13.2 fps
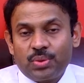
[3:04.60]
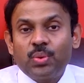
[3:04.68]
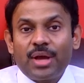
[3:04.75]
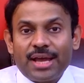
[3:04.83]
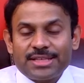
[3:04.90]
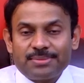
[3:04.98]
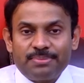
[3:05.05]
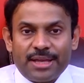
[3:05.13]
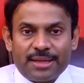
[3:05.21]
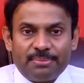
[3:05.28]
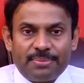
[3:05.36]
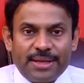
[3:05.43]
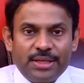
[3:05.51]
who has
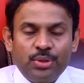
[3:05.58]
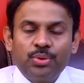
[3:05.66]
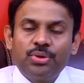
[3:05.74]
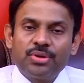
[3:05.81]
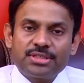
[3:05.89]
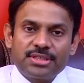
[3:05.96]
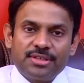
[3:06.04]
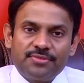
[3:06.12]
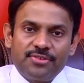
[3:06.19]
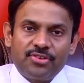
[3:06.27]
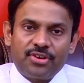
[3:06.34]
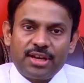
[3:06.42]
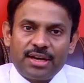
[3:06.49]
back pain, you yourself
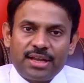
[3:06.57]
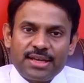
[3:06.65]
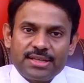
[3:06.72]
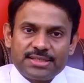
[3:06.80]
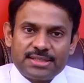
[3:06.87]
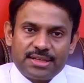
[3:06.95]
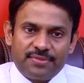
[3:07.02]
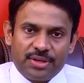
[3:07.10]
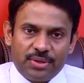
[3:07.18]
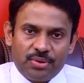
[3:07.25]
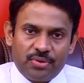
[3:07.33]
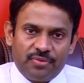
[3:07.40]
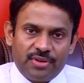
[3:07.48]
will realize that when
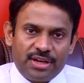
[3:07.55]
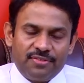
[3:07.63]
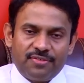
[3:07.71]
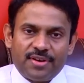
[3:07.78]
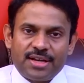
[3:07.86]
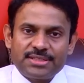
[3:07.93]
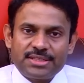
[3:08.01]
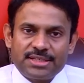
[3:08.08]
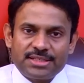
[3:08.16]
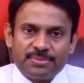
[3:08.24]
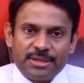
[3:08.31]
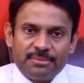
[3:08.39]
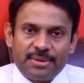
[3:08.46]
you go very fast in a
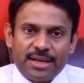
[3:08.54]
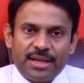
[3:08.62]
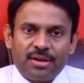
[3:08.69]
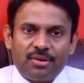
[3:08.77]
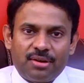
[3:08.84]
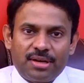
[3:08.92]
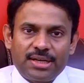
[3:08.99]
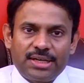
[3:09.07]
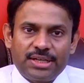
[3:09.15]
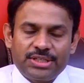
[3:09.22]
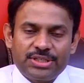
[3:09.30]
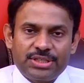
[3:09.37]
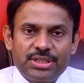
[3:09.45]
speed breaker or in a
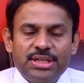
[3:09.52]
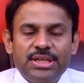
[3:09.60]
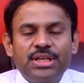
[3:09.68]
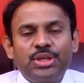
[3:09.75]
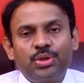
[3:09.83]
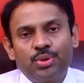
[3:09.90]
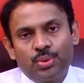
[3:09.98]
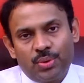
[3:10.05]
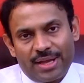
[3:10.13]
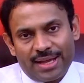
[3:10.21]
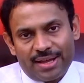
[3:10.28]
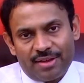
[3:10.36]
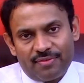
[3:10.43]
ditch, you do
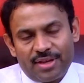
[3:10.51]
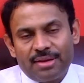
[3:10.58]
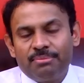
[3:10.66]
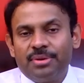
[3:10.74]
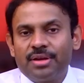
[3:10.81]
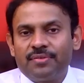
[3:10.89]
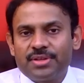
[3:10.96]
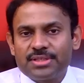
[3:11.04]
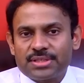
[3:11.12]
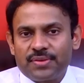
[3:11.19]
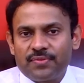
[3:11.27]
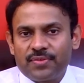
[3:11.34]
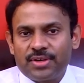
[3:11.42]
have a bit of
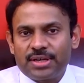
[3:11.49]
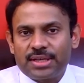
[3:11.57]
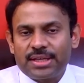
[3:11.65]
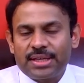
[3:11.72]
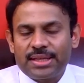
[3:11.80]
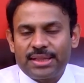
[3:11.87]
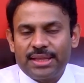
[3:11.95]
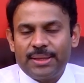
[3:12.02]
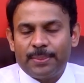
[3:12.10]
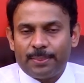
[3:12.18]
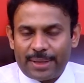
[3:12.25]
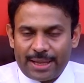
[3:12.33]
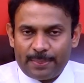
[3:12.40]
discomfort in the
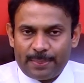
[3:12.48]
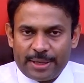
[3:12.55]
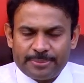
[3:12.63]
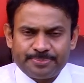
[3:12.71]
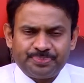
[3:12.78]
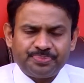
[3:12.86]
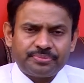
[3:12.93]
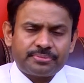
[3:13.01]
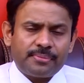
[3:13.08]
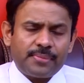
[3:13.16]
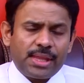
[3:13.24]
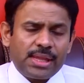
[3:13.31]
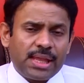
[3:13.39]
back
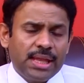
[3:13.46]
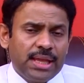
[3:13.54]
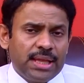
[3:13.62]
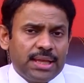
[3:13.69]
pain.